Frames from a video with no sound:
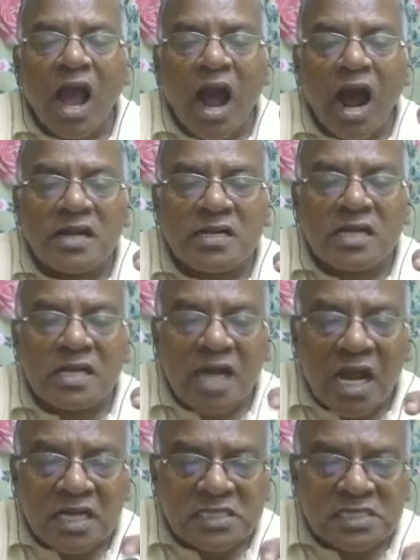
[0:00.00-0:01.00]
and
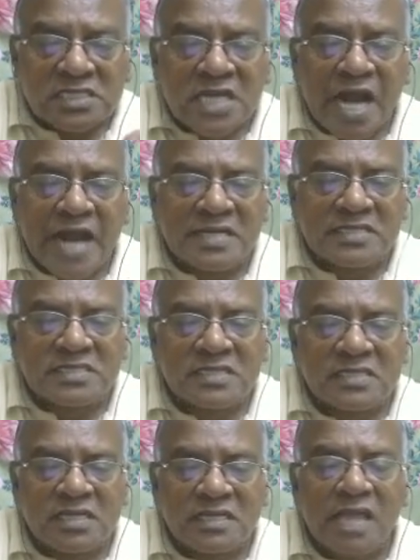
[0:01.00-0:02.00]

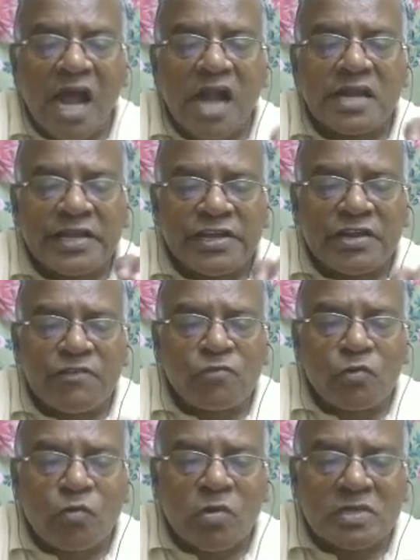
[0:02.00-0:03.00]
constraints that
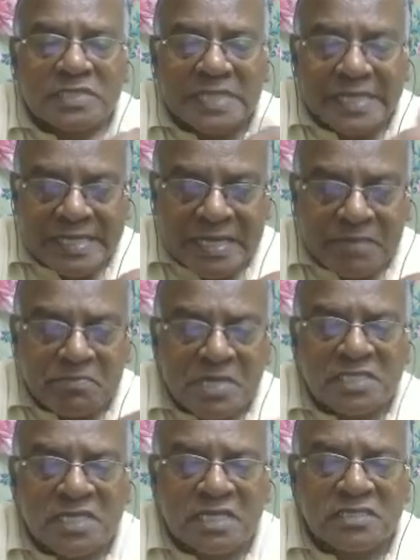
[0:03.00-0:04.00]
influence the
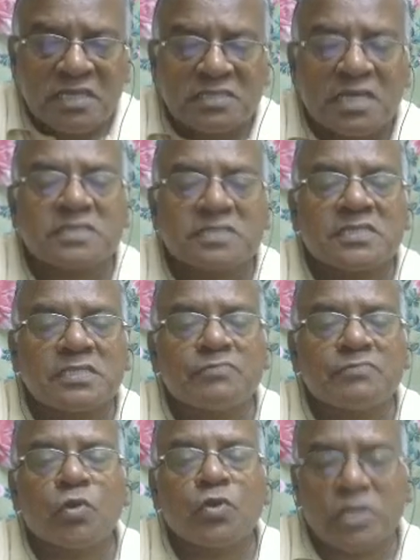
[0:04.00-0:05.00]
emergence and success
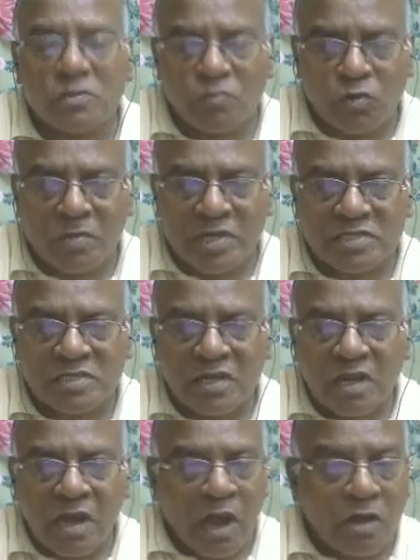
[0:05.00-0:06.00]
of social movements.
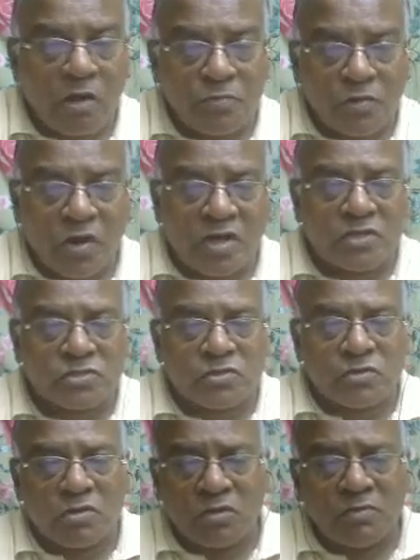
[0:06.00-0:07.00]
I hope you
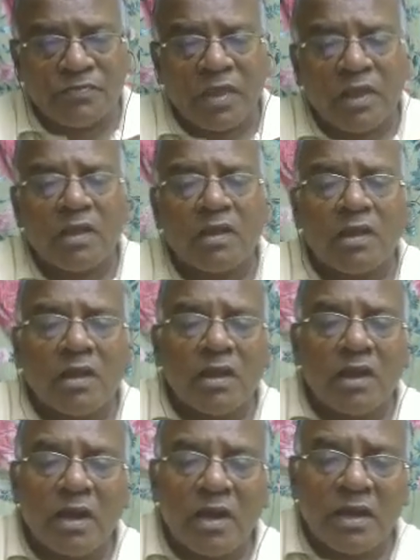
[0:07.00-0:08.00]
understood, no?
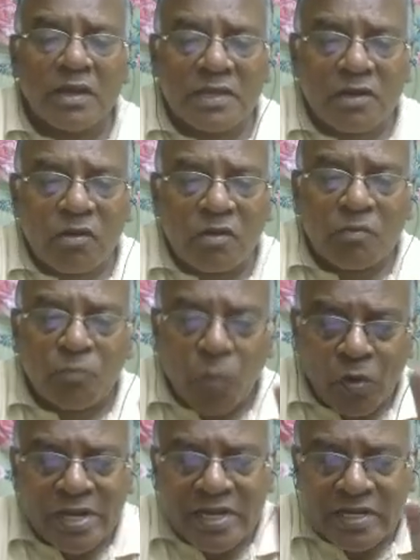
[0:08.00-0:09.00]

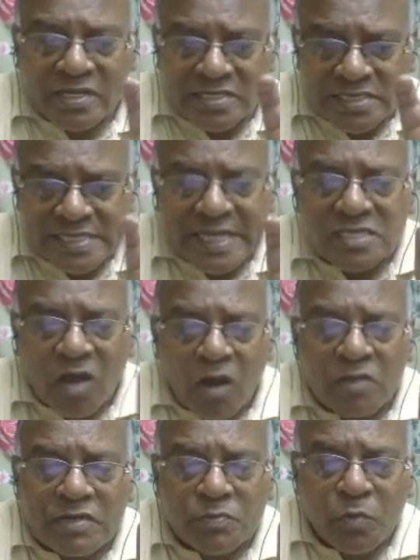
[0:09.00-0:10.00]
It seeks
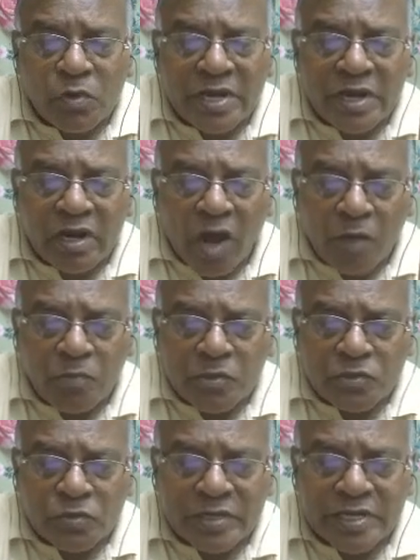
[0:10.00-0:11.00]
always political
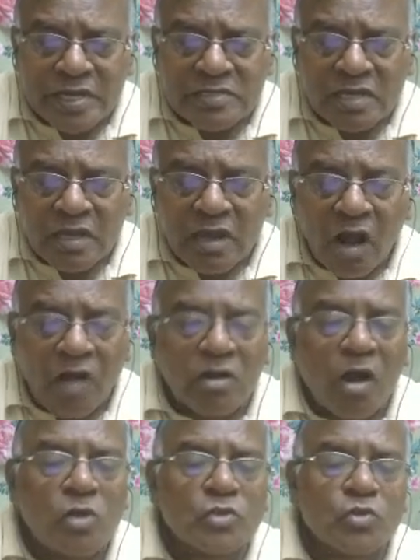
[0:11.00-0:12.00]
opportunities
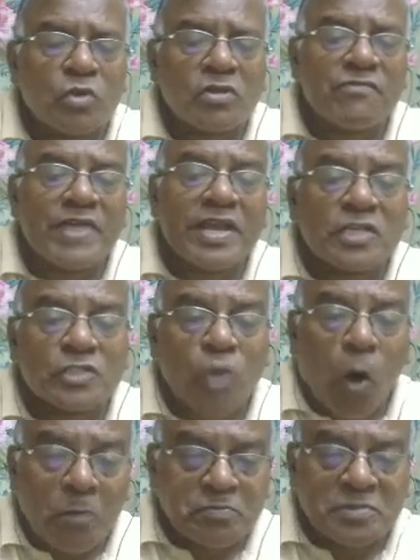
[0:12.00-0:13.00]
and also the various
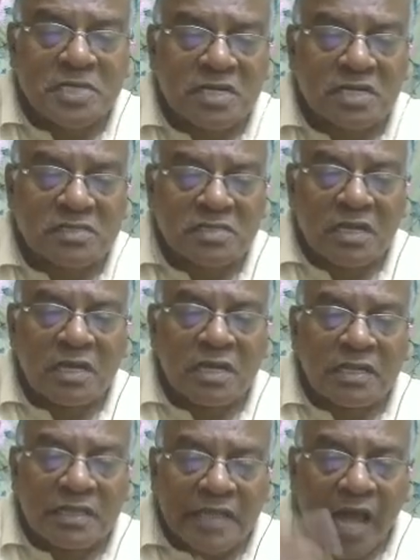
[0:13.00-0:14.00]
obstacles
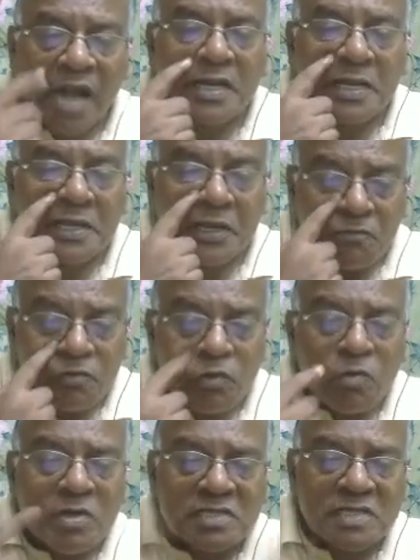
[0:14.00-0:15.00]
that
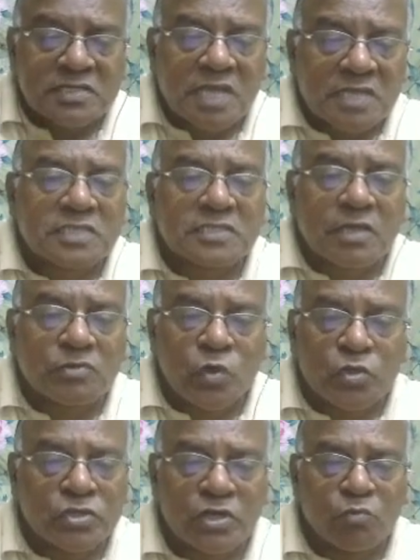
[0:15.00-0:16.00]
influence the success of
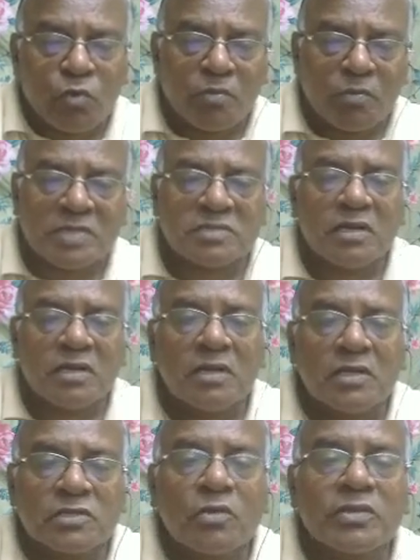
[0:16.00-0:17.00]
social movements.
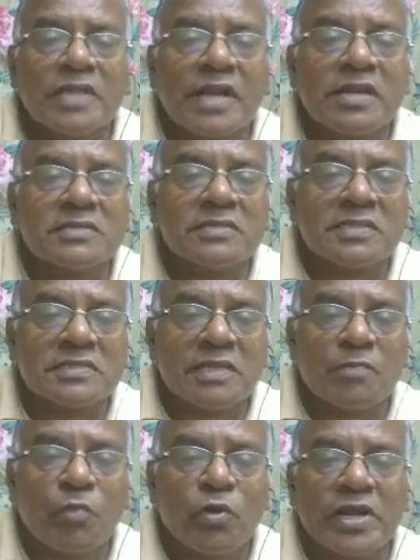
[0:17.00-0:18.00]
So that is this,
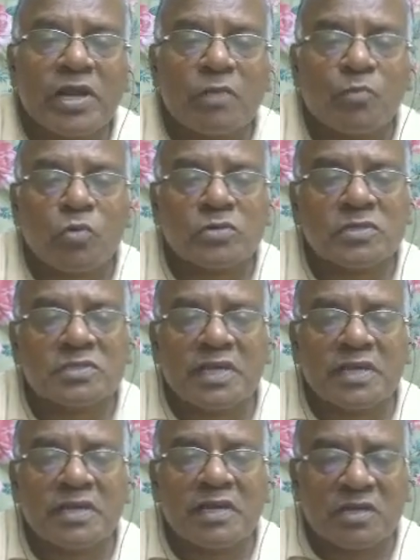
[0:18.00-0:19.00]
the political process
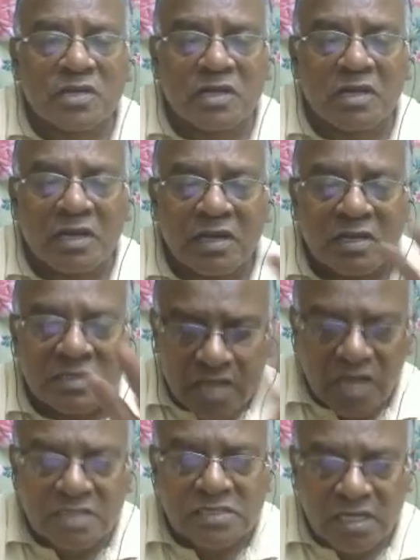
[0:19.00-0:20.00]
theory is
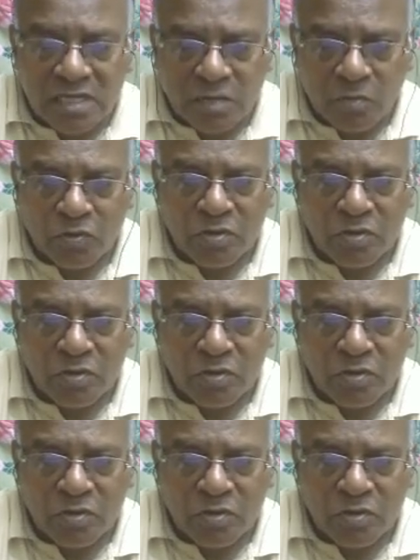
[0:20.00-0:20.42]
concerned about.